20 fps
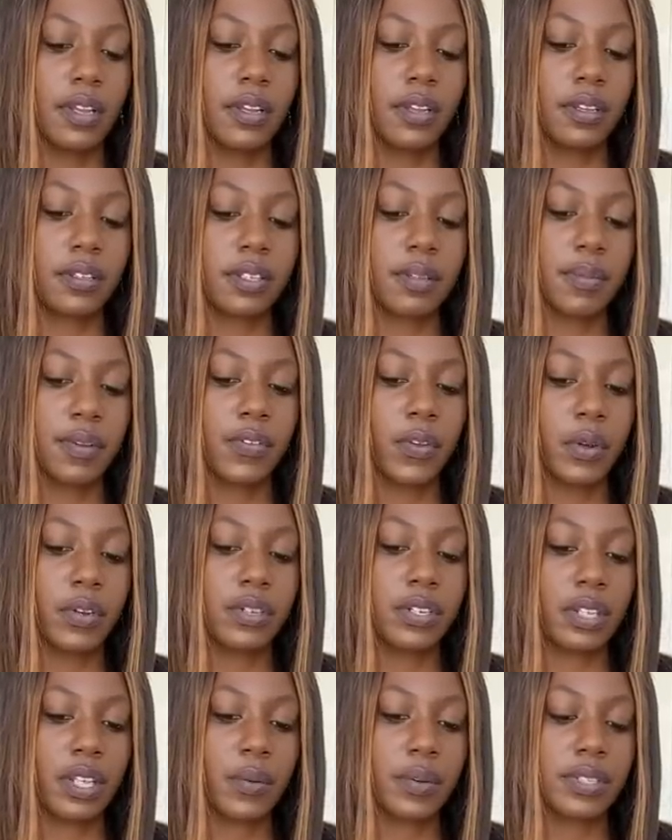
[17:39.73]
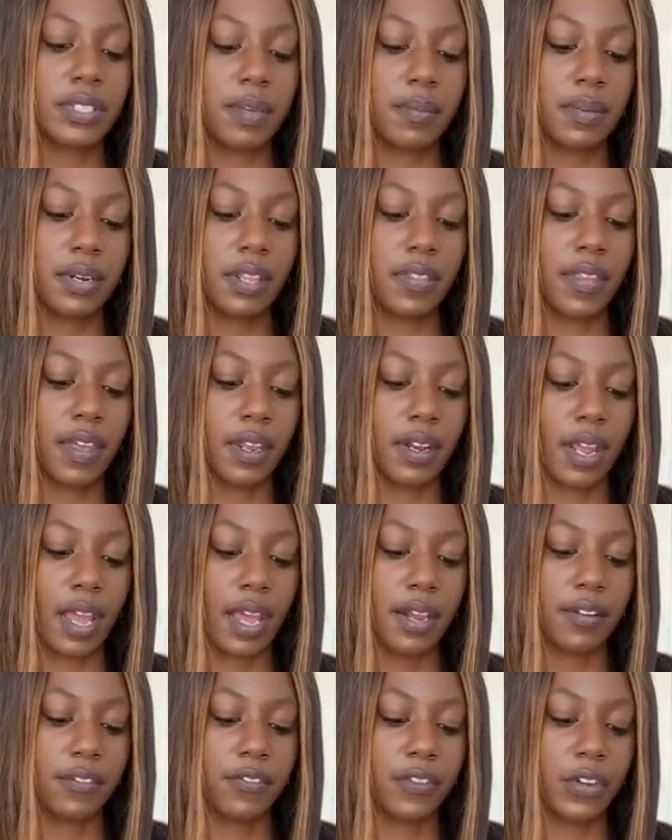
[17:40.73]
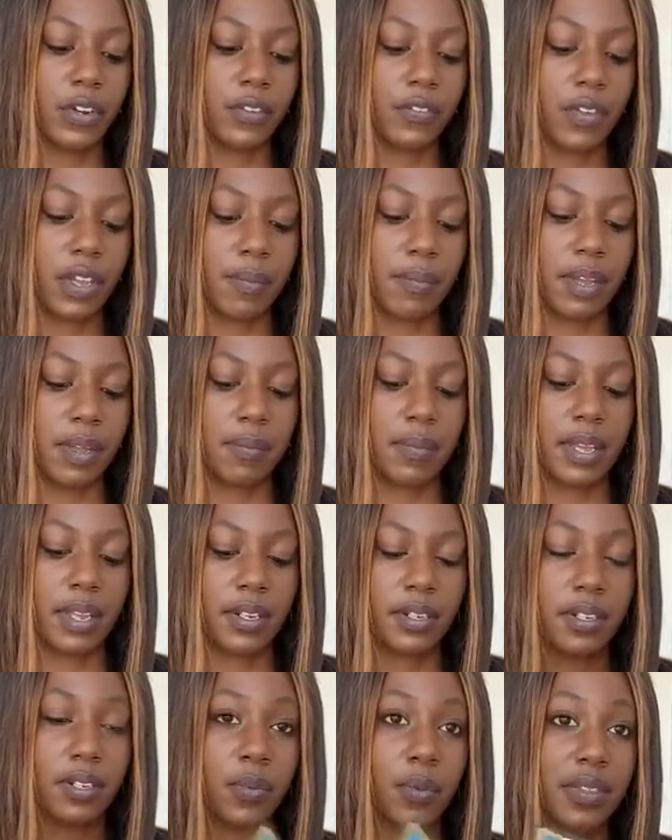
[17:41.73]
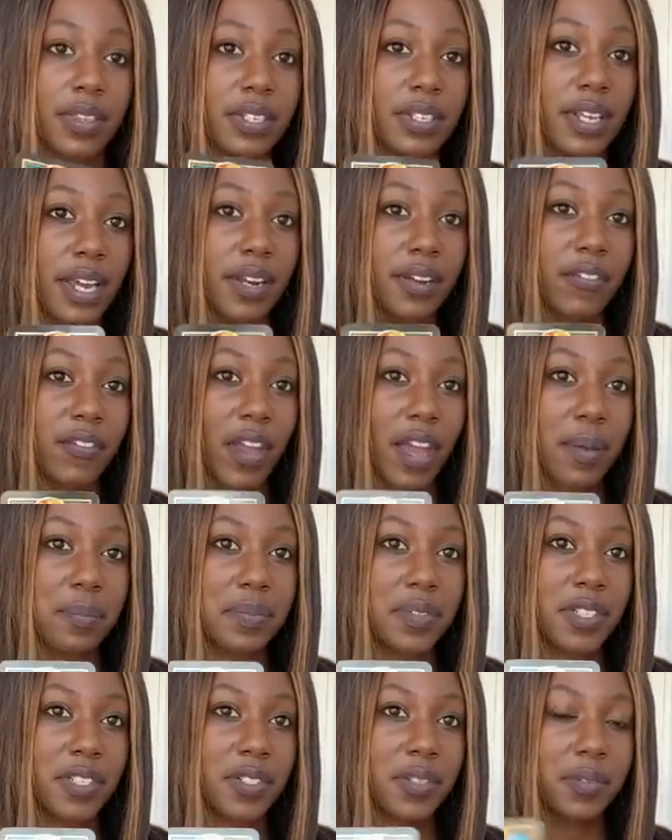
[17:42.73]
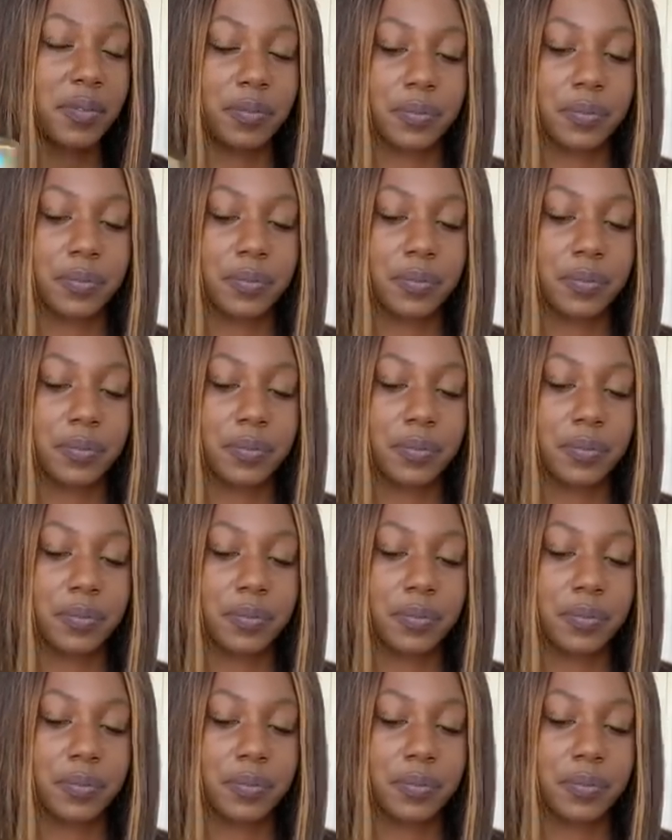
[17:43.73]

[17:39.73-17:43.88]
Some of you are dealing with somebody that had a fear of commitment with the Ten of Cups.